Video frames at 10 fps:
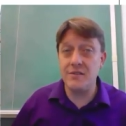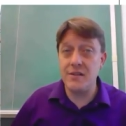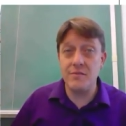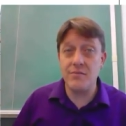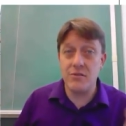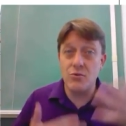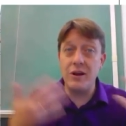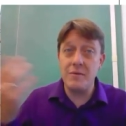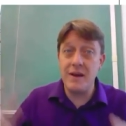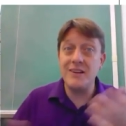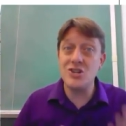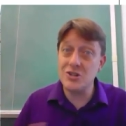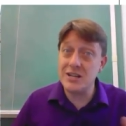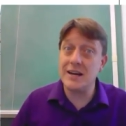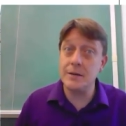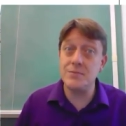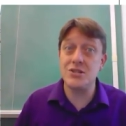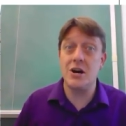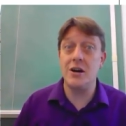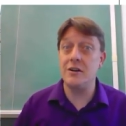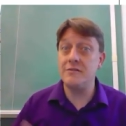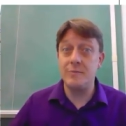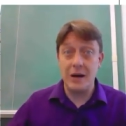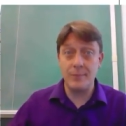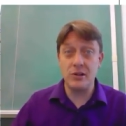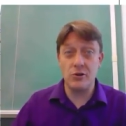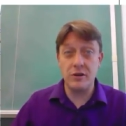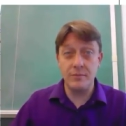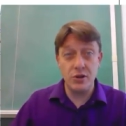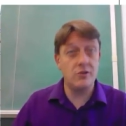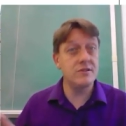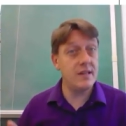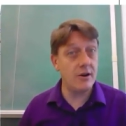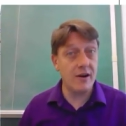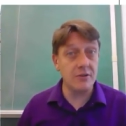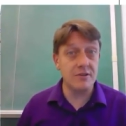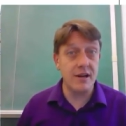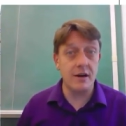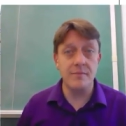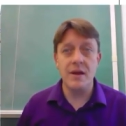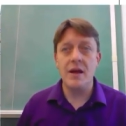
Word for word: the three major types of popular computers that are out there.